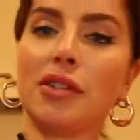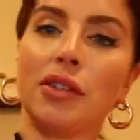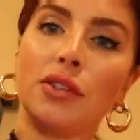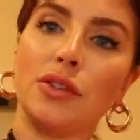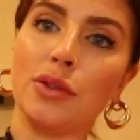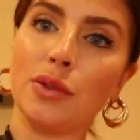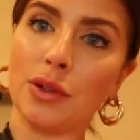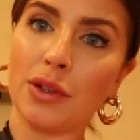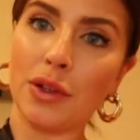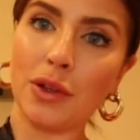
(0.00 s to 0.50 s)
I'll
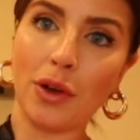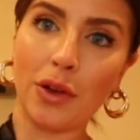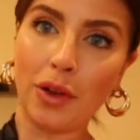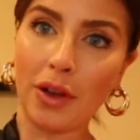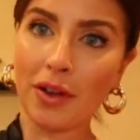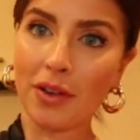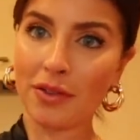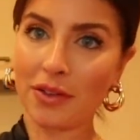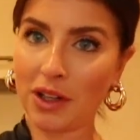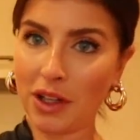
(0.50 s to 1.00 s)
do a
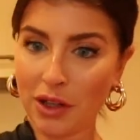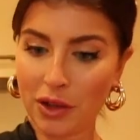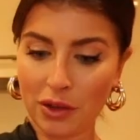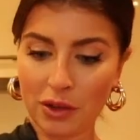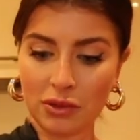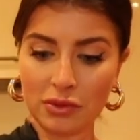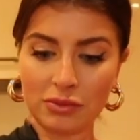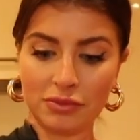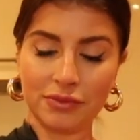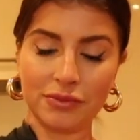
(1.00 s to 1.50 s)
little
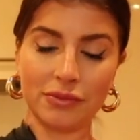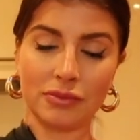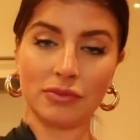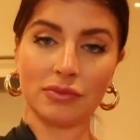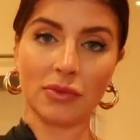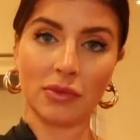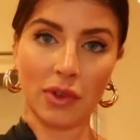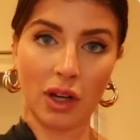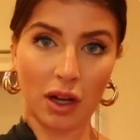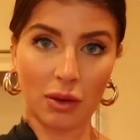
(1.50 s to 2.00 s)
video
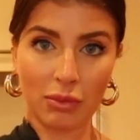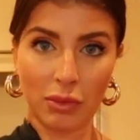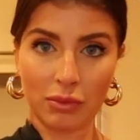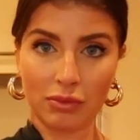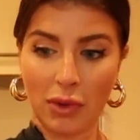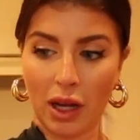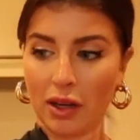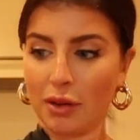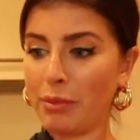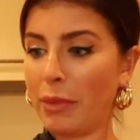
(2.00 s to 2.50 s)
un
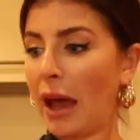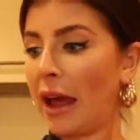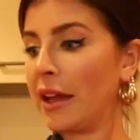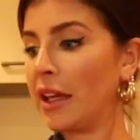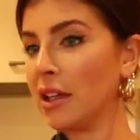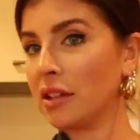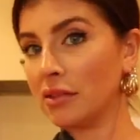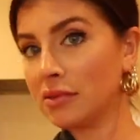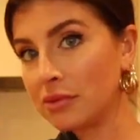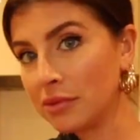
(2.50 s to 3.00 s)

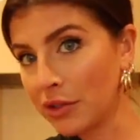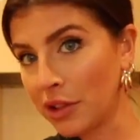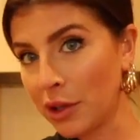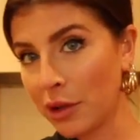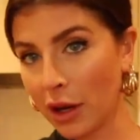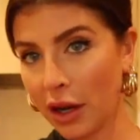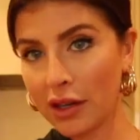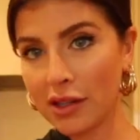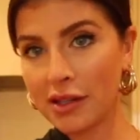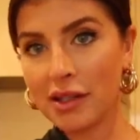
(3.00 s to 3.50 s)
unbagging for you
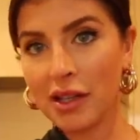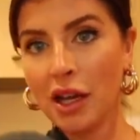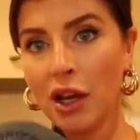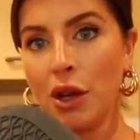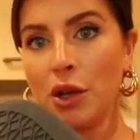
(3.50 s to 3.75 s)
guys.